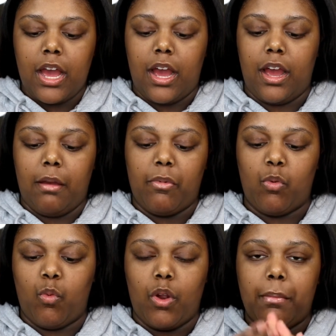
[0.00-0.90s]

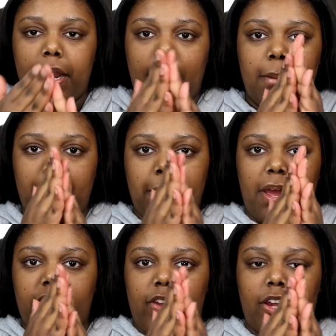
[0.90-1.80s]
warm it up in
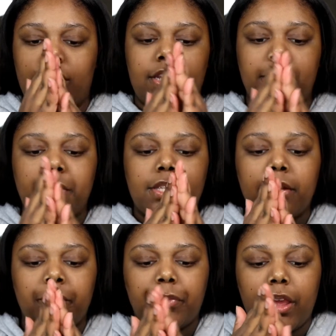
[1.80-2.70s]
my fingertips,
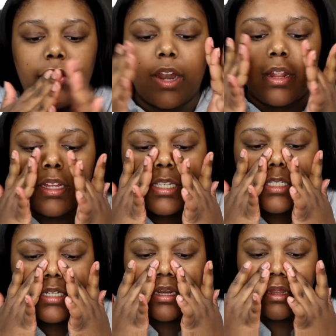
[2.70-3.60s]
and then I like to
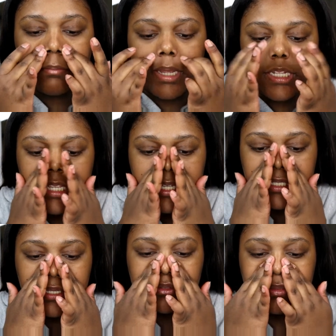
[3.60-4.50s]
start in my
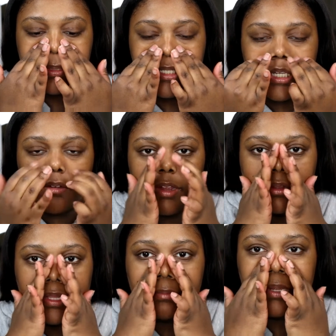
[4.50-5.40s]
T-zone, especially
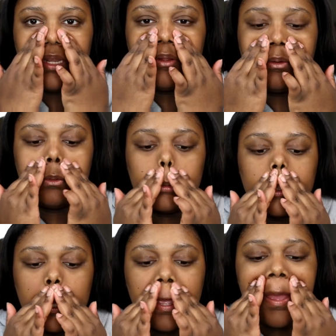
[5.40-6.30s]
around like my
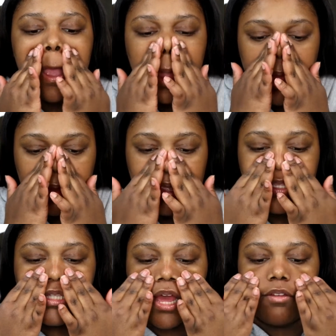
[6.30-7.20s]
nose
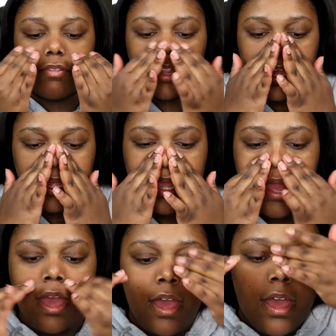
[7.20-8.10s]
areas that I feel like
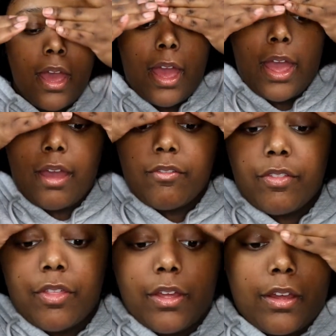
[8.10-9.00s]
I
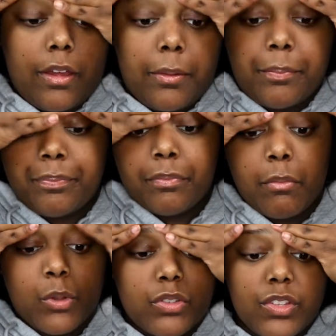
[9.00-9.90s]
have the
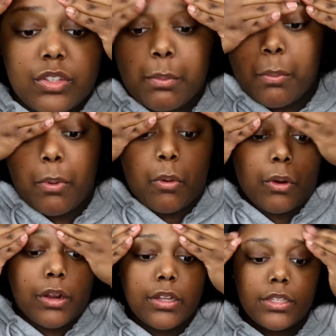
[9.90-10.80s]
most visible
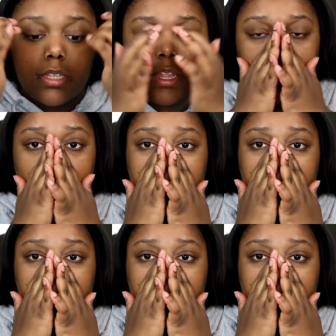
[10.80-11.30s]
pores and